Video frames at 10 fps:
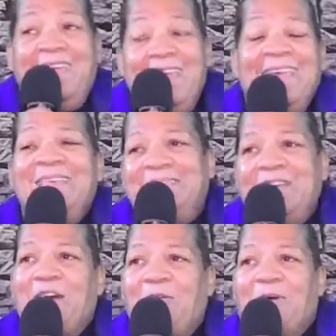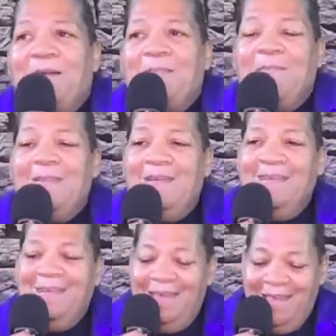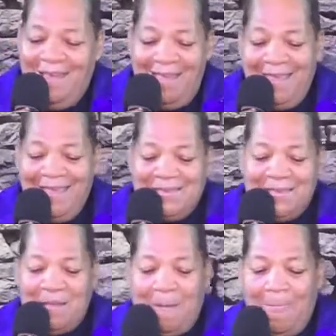Easy going. All right. Easy.